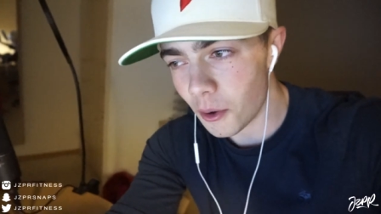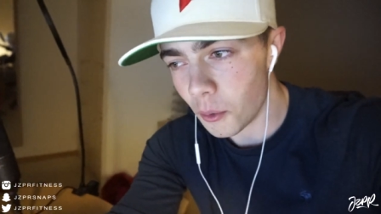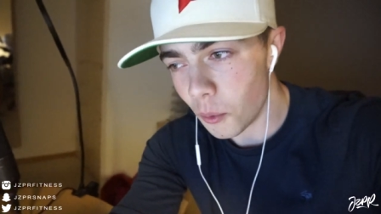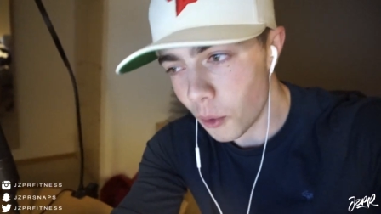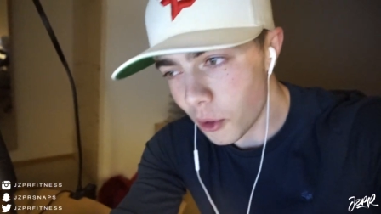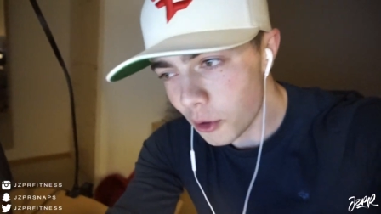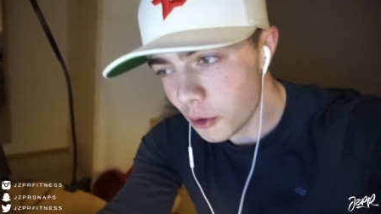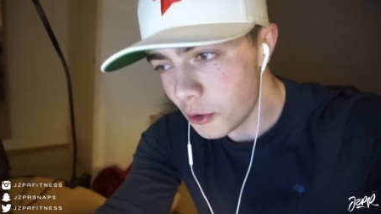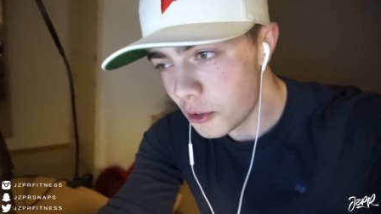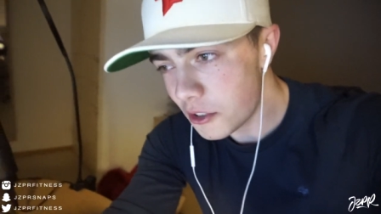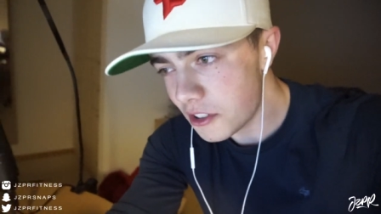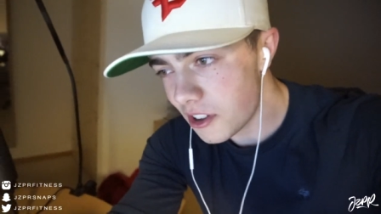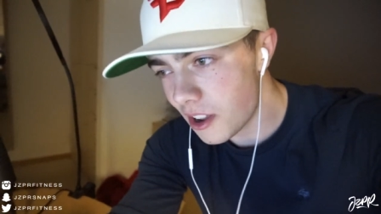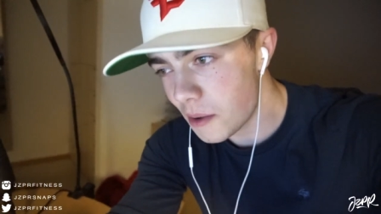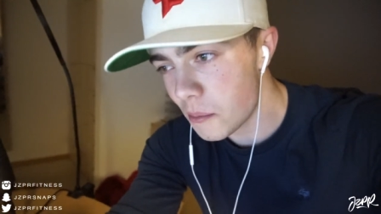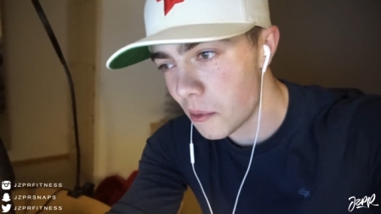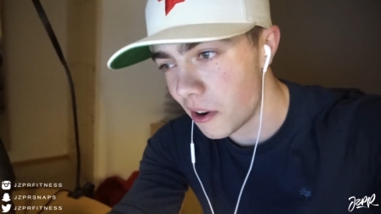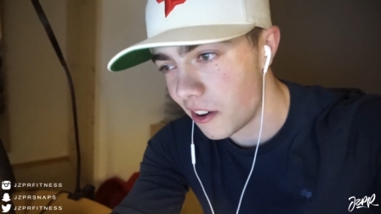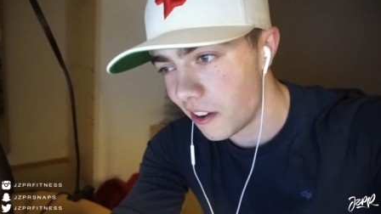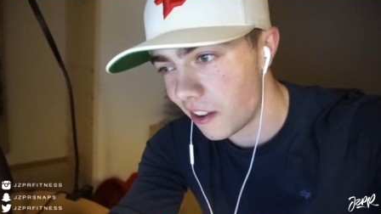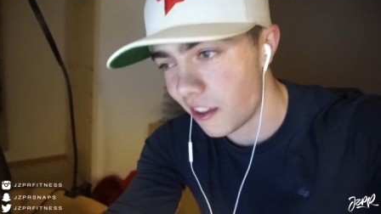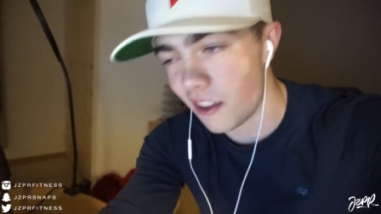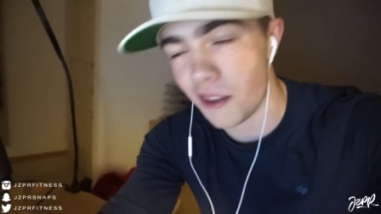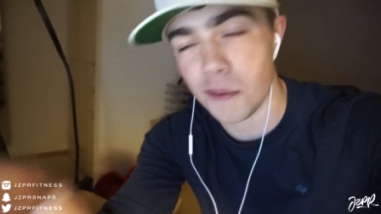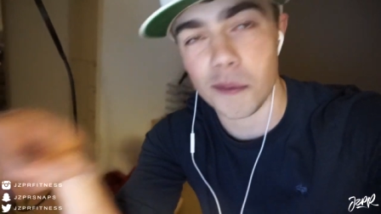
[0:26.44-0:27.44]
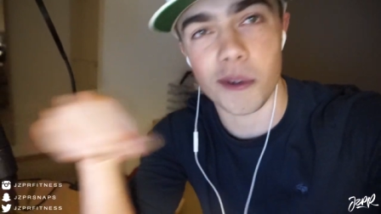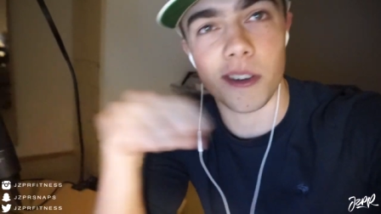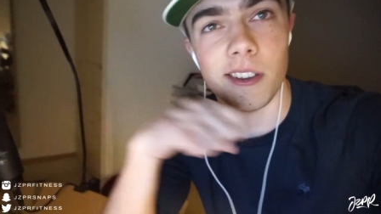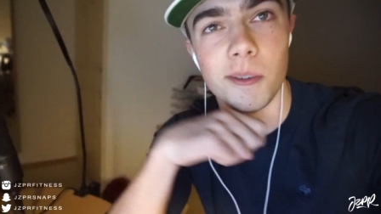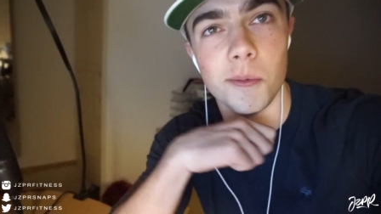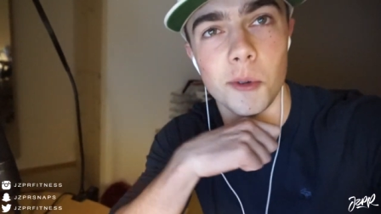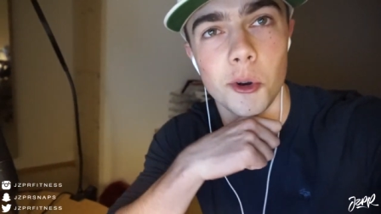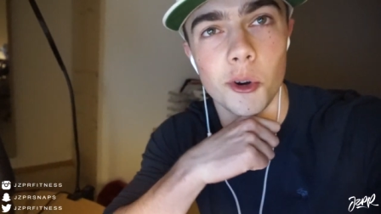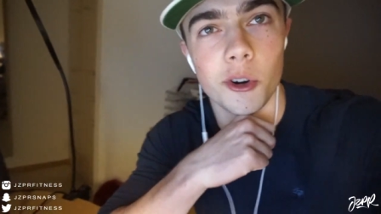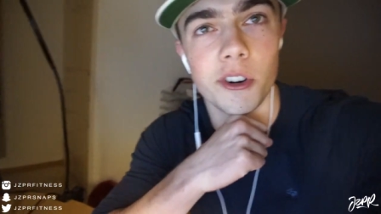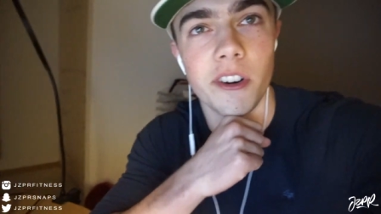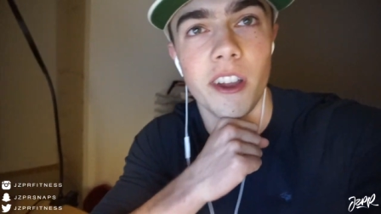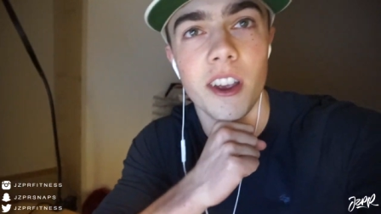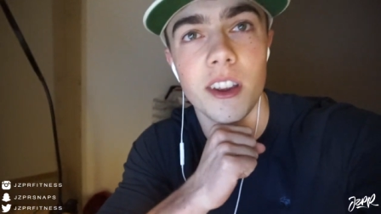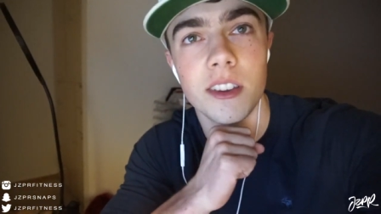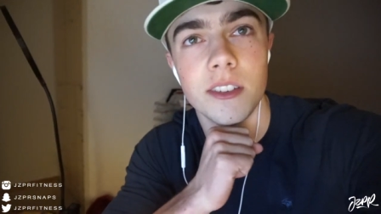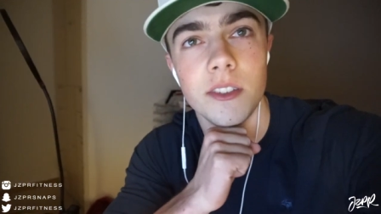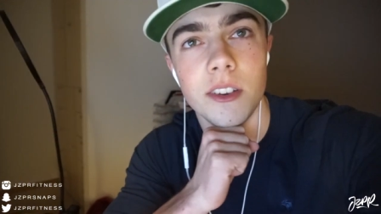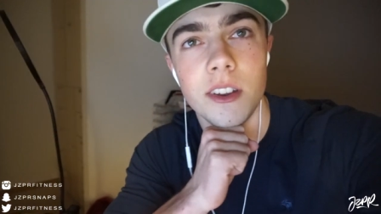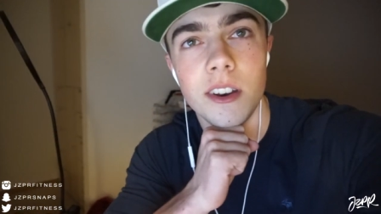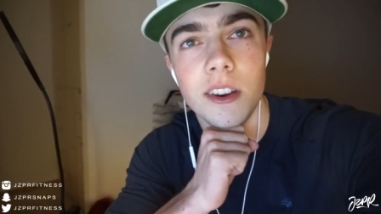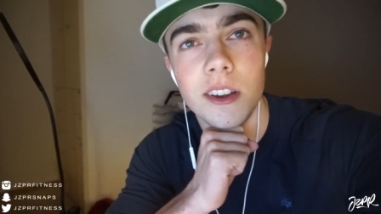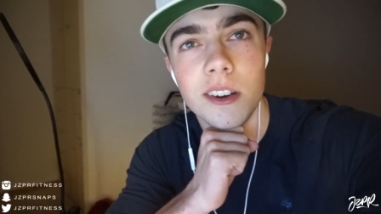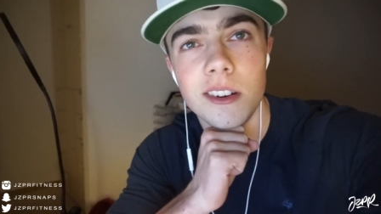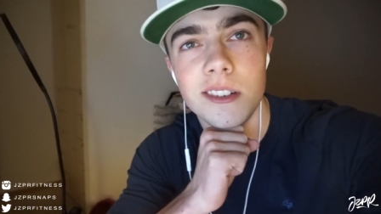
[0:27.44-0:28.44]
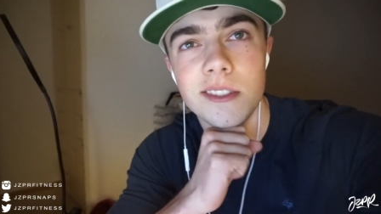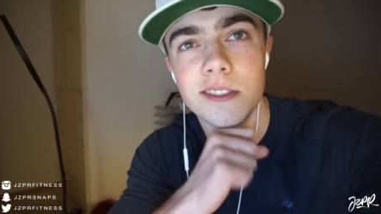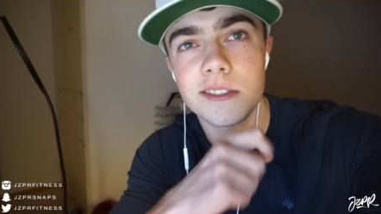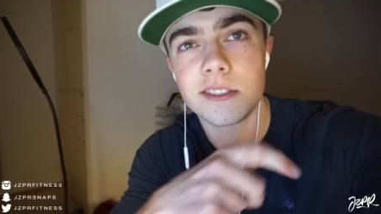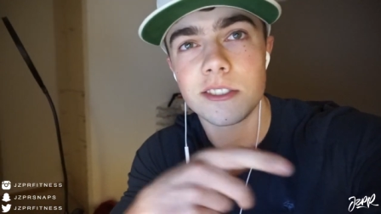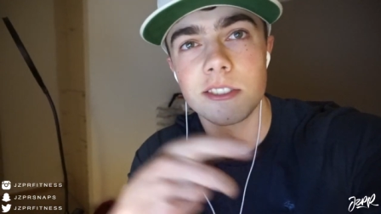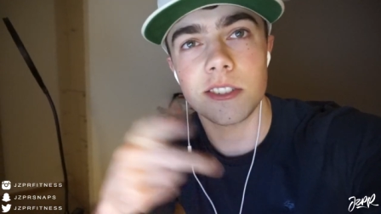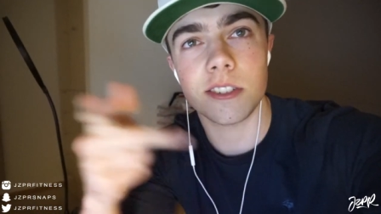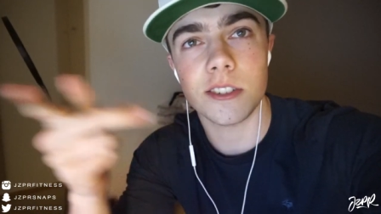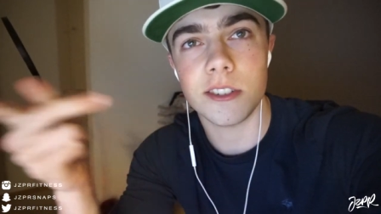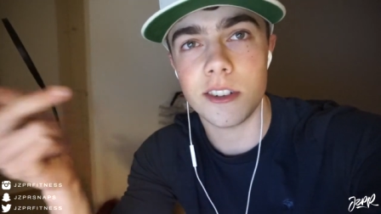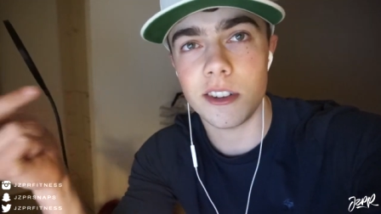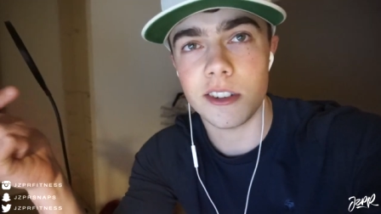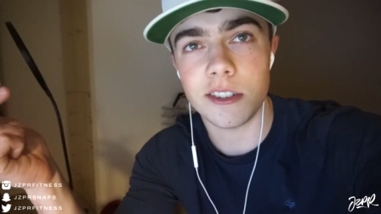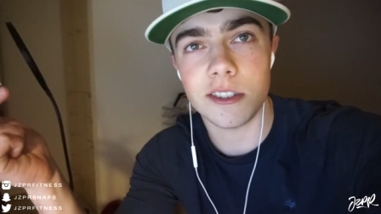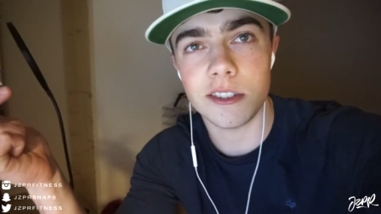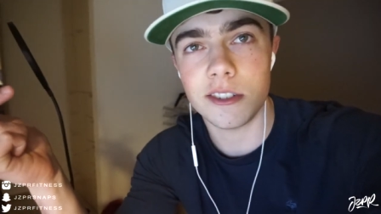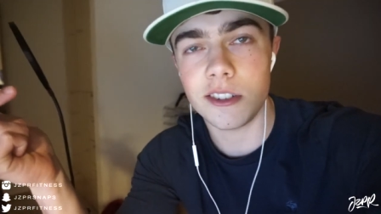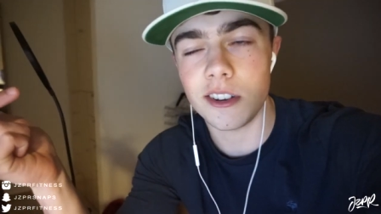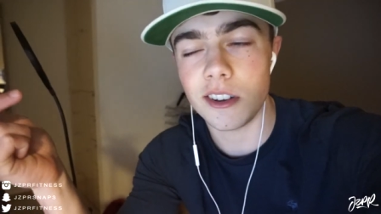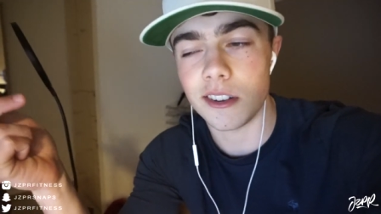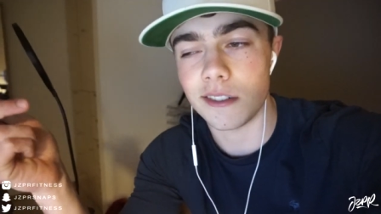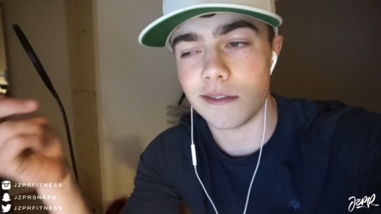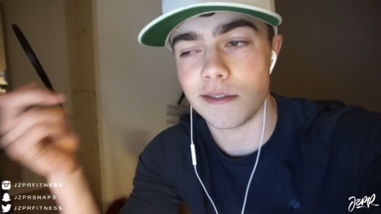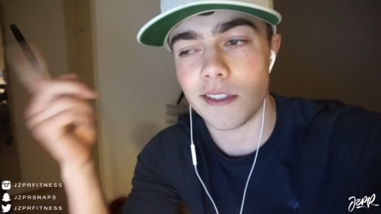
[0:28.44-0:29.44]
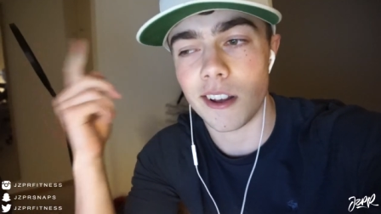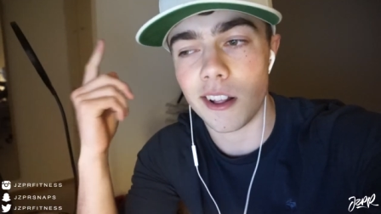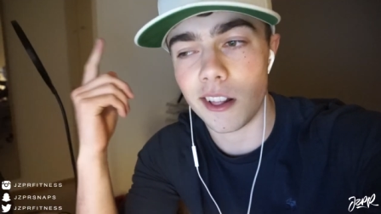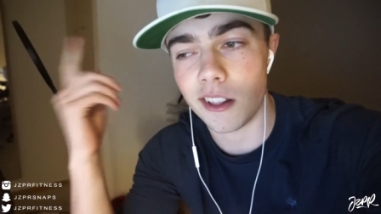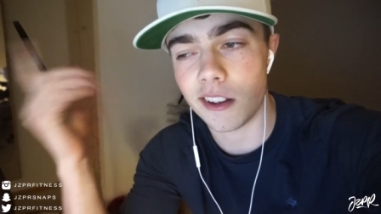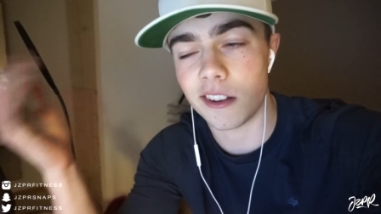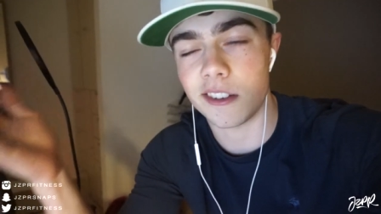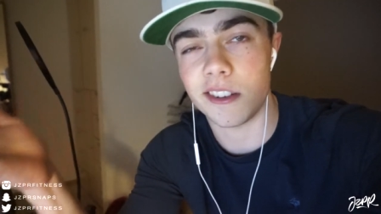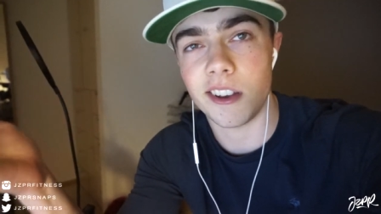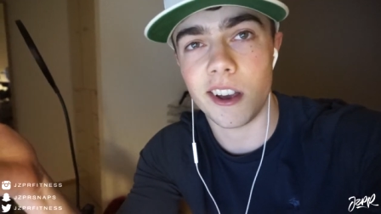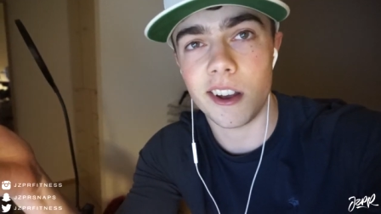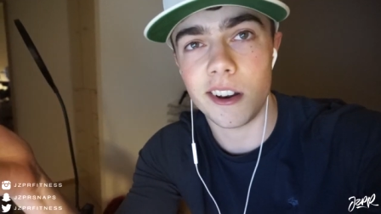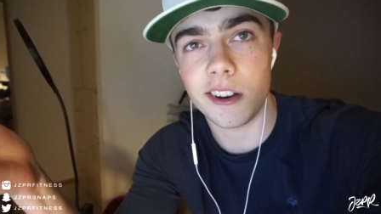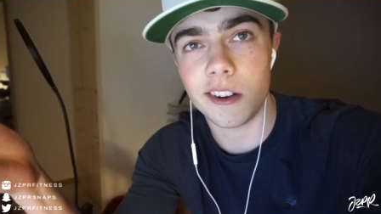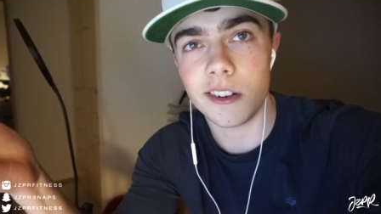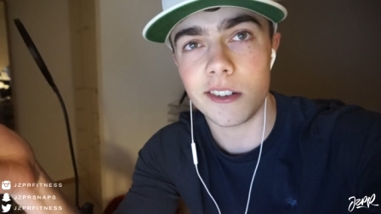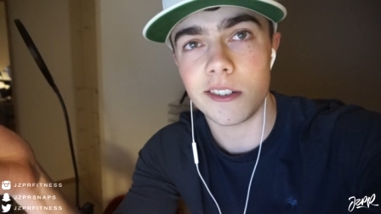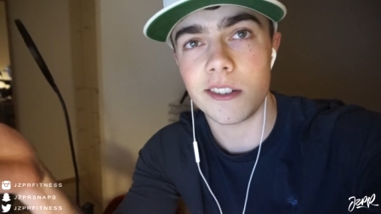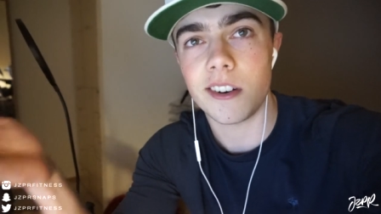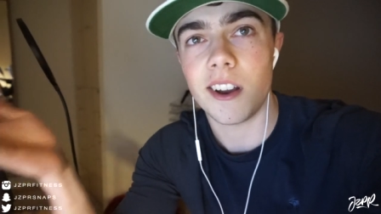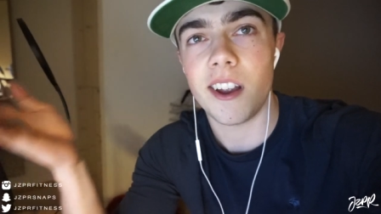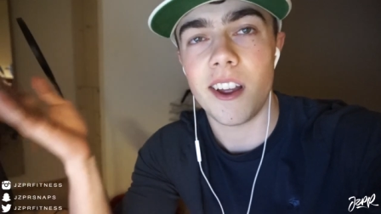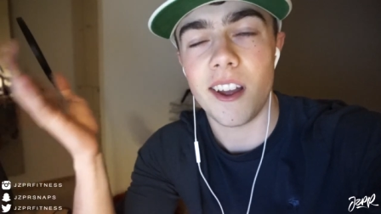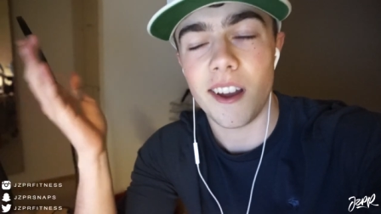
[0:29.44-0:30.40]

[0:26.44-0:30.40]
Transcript: will you see my name in your next video, so this is it, Alexander,